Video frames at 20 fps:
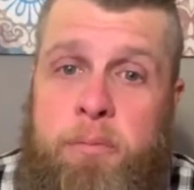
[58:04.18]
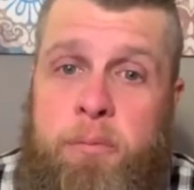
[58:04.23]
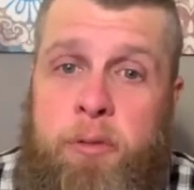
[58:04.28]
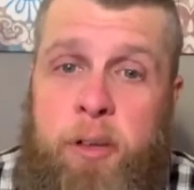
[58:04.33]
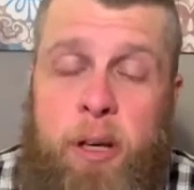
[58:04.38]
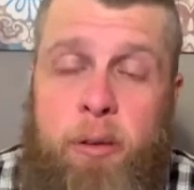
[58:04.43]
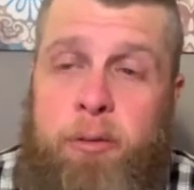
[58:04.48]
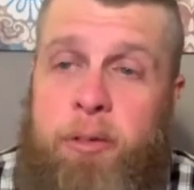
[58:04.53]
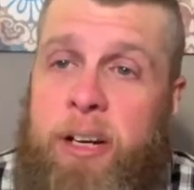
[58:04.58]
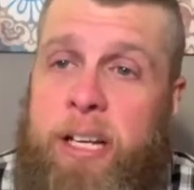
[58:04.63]

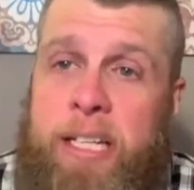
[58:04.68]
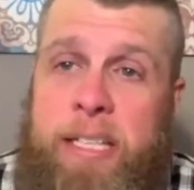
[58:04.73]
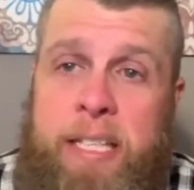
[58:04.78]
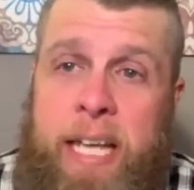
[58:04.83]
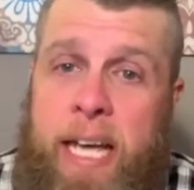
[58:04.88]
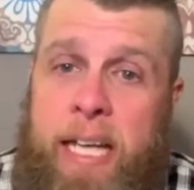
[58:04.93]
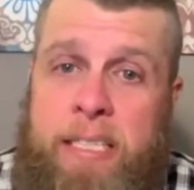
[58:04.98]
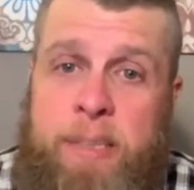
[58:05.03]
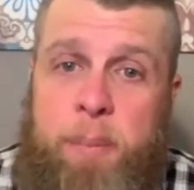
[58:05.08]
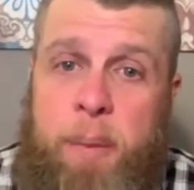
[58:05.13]
Feel free to
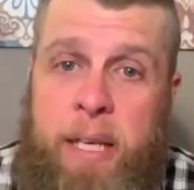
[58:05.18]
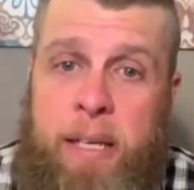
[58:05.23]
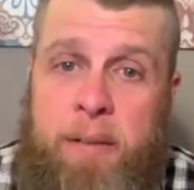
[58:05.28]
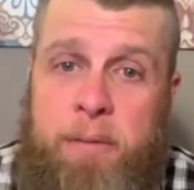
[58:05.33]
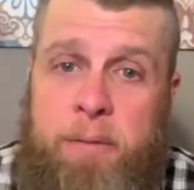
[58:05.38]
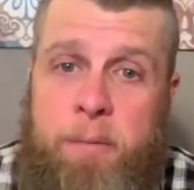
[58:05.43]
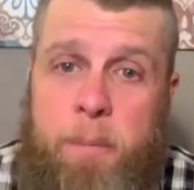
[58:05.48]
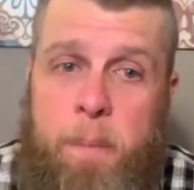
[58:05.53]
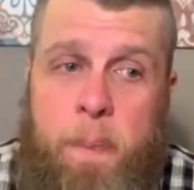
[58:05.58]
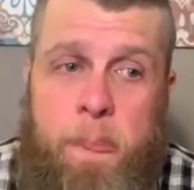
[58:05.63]
text me
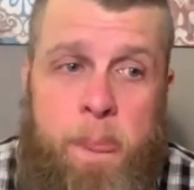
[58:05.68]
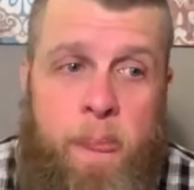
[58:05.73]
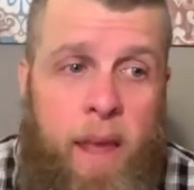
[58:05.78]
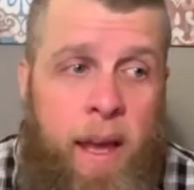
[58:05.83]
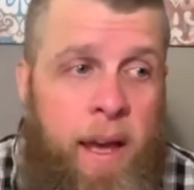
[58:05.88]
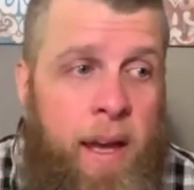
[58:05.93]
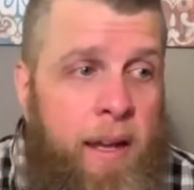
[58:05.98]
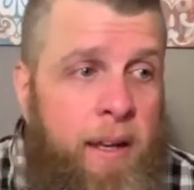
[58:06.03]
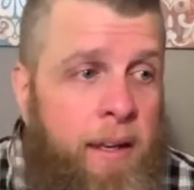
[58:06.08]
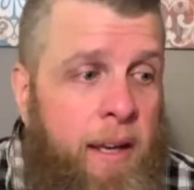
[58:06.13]

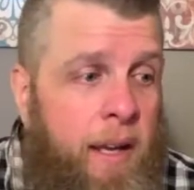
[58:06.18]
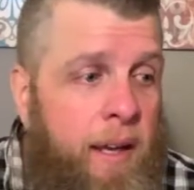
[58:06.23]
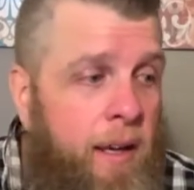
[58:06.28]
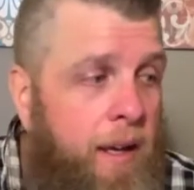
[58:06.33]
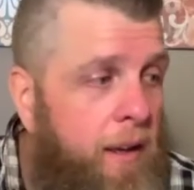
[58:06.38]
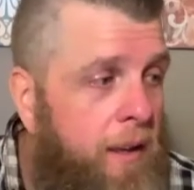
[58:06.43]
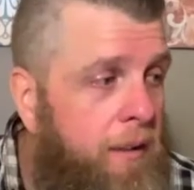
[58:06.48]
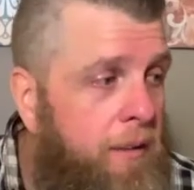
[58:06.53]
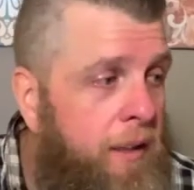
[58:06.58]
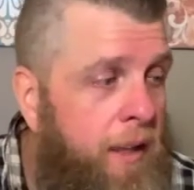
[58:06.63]
and
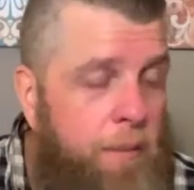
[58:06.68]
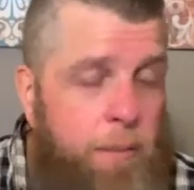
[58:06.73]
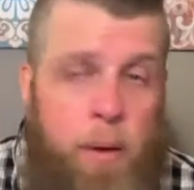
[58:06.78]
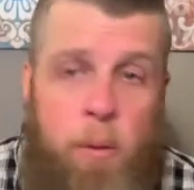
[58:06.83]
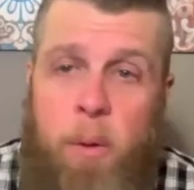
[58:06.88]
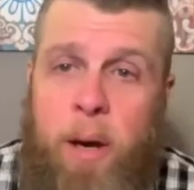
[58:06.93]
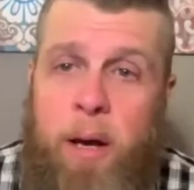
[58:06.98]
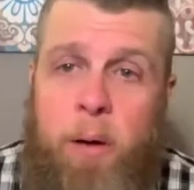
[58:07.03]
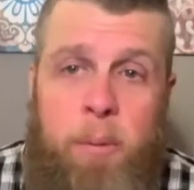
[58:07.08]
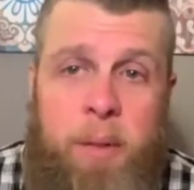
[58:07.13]
give me
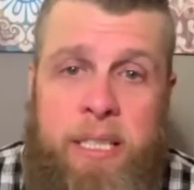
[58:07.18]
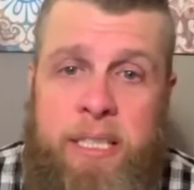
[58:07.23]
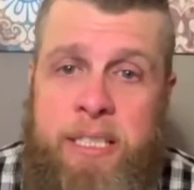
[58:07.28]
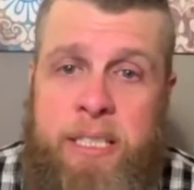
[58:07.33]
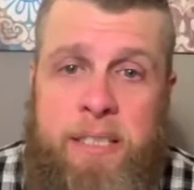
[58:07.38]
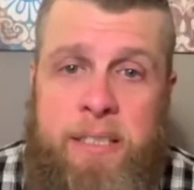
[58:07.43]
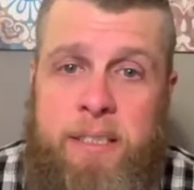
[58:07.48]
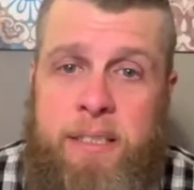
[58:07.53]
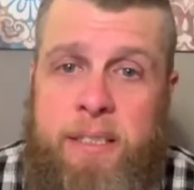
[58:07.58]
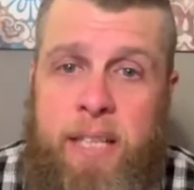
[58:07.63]
well
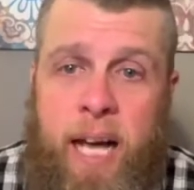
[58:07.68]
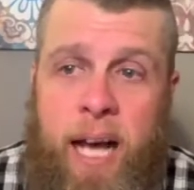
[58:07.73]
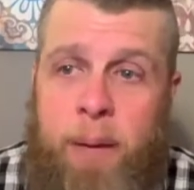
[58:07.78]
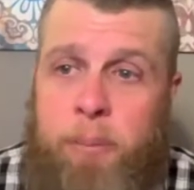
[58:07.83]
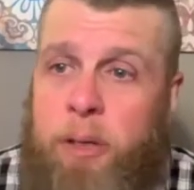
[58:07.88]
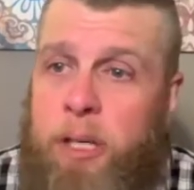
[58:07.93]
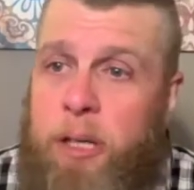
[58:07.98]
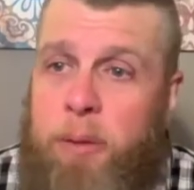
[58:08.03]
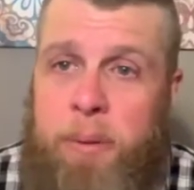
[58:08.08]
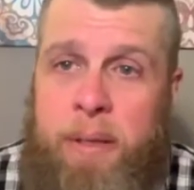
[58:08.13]
wishes. I'm
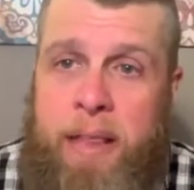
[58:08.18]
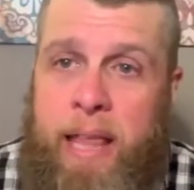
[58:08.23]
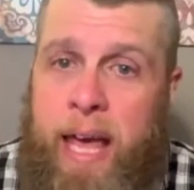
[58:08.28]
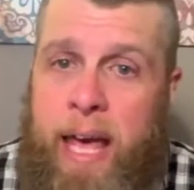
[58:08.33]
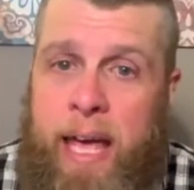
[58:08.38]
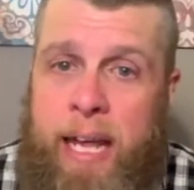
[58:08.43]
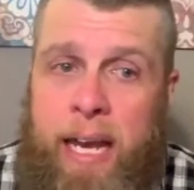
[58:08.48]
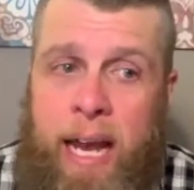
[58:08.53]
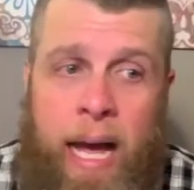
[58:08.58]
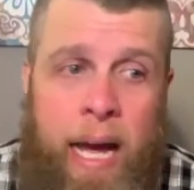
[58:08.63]
good with
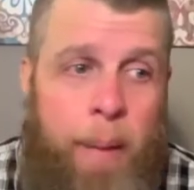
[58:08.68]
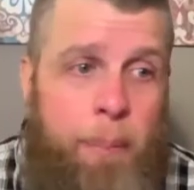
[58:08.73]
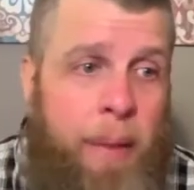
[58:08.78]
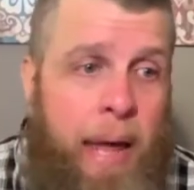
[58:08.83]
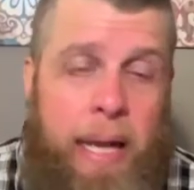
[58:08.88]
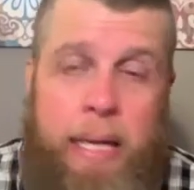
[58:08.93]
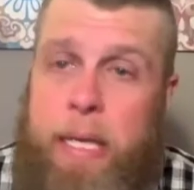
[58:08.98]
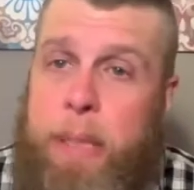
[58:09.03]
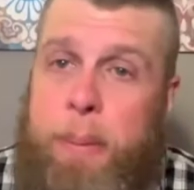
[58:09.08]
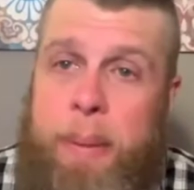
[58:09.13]
that. I'm
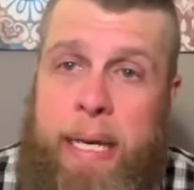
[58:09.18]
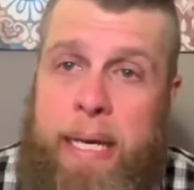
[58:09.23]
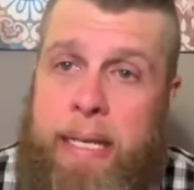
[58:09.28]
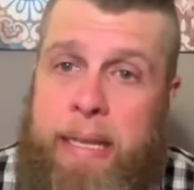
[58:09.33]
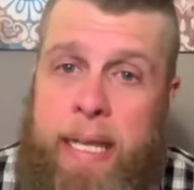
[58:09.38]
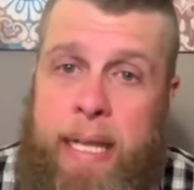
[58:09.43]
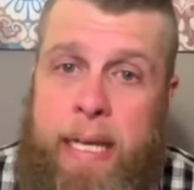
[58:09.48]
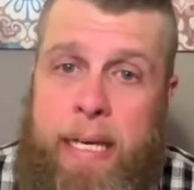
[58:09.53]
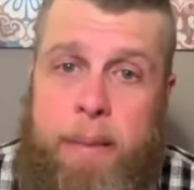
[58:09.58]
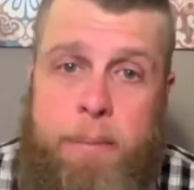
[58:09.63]
not doing
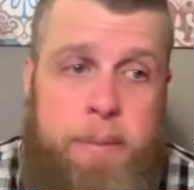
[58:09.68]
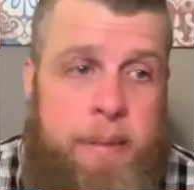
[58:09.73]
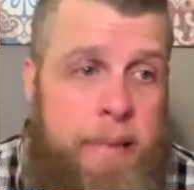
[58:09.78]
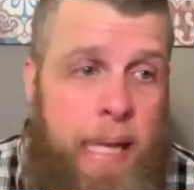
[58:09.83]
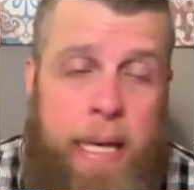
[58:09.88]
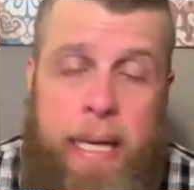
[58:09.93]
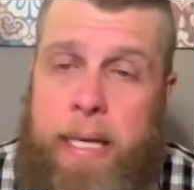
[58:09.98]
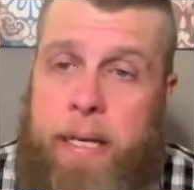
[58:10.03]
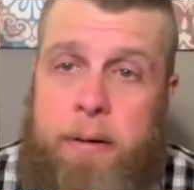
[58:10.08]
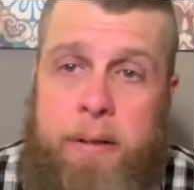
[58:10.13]
anything. I'm
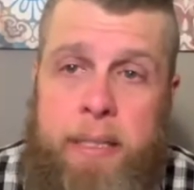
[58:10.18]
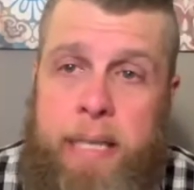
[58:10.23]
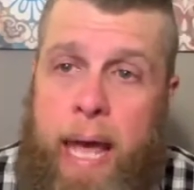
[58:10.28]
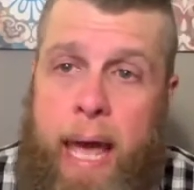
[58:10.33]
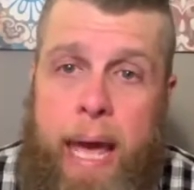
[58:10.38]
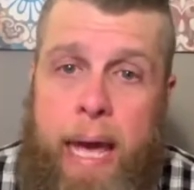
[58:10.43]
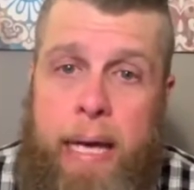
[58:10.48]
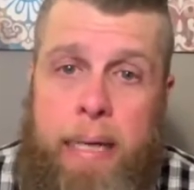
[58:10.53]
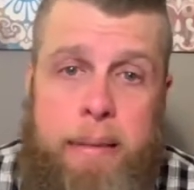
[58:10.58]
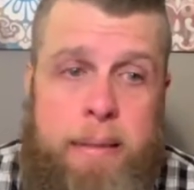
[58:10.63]
staying here at the
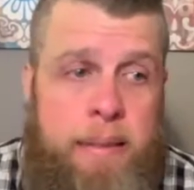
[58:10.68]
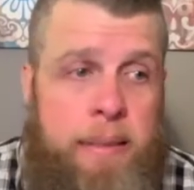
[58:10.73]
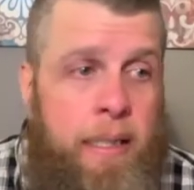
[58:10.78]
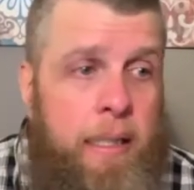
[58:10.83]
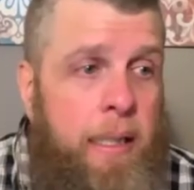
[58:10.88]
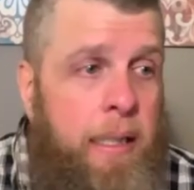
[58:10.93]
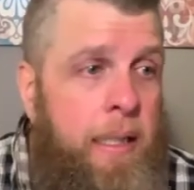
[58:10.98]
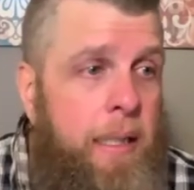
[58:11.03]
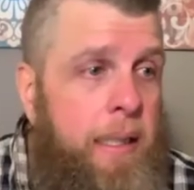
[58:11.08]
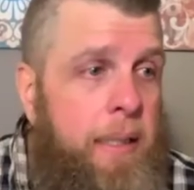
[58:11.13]
house.
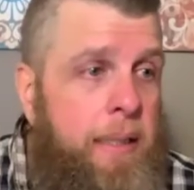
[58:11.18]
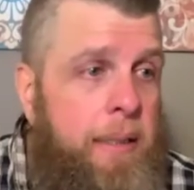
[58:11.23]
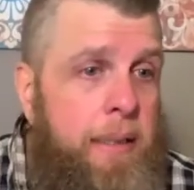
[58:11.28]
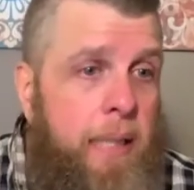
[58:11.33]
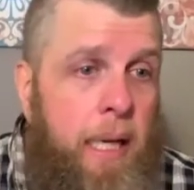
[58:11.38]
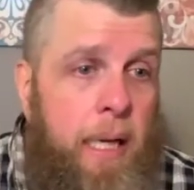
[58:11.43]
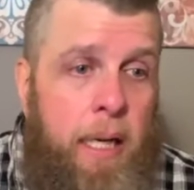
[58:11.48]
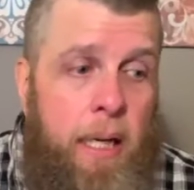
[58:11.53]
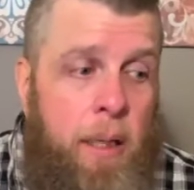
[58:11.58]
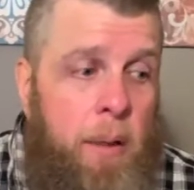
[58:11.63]

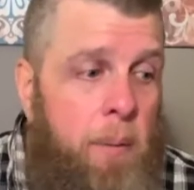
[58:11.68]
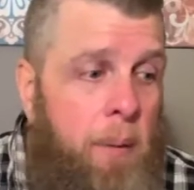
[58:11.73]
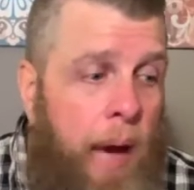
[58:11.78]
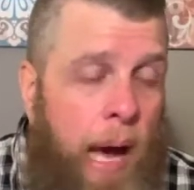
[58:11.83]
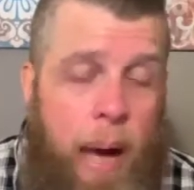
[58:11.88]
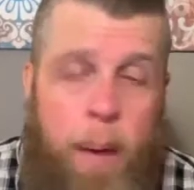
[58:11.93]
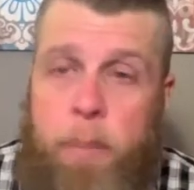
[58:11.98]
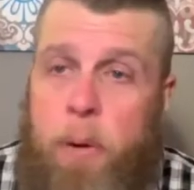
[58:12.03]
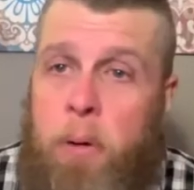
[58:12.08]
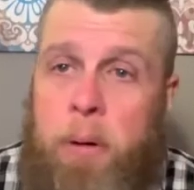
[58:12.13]
So
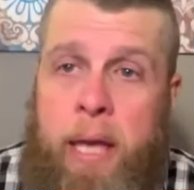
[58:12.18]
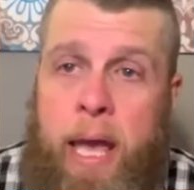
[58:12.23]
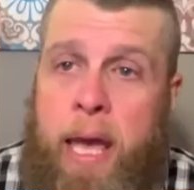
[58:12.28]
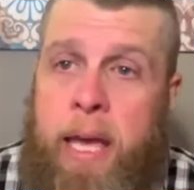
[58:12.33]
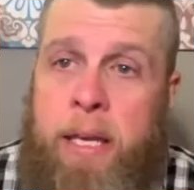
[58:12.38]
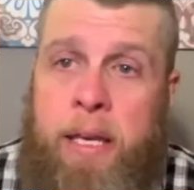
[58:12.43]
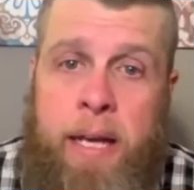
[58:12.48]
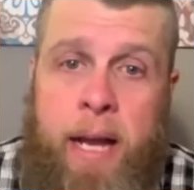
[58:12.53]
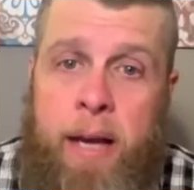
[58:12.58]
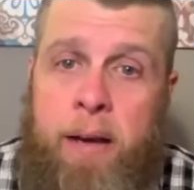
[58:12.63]
I'm okay.
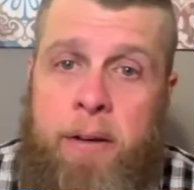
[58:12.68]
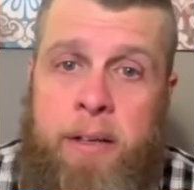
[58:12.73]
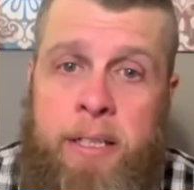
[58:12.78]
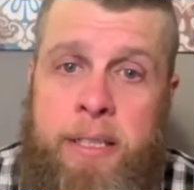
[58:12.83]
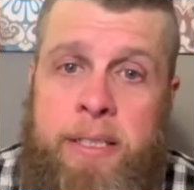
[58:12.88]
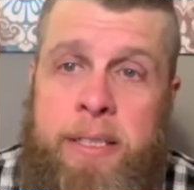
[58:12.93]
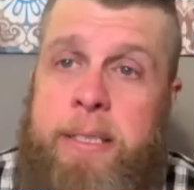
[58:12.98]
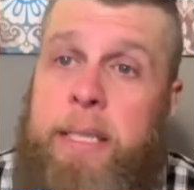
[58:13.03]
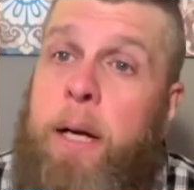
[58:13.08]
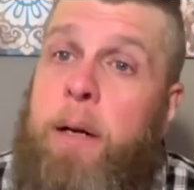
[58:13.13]
You're not going to
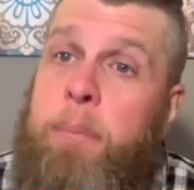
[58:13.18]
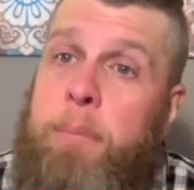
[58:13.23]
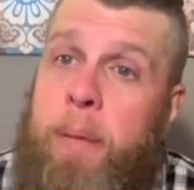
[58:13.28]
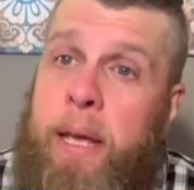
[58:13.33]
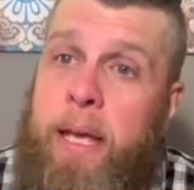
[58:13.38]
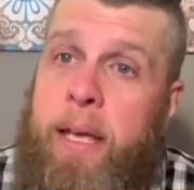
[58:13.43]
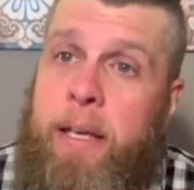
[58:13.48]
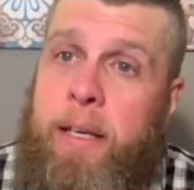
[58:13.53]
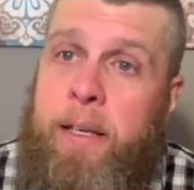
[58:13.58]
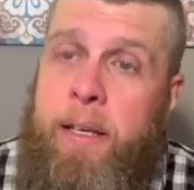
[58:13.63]
disturb
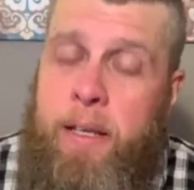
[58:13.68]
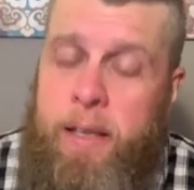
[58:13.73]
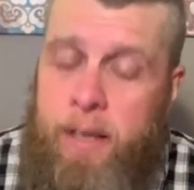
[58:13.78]
me.